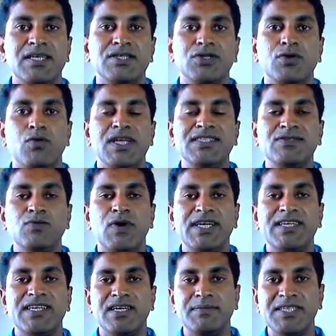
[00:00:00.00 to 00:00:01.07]
So once
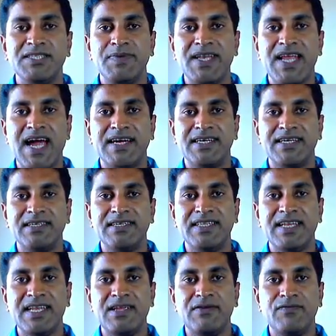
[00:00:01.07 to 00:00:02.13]
one term has been added,
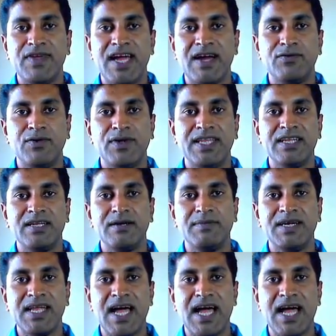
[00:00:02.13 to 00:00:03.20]
then we have to
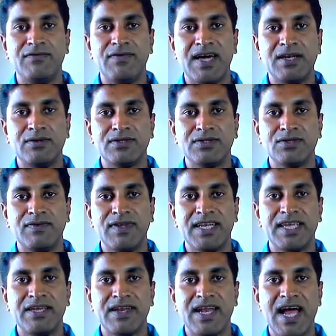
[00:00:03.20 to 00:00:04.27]
increment I value. So we'll
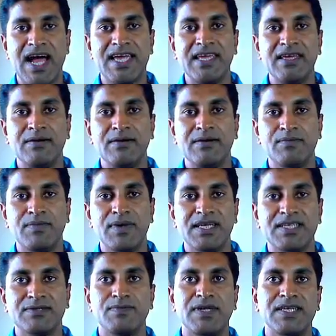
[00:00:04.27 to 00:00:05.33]
give our I
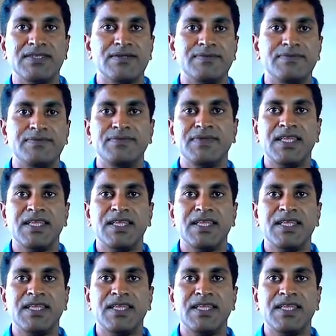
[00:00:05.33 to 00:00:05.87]
plus plus.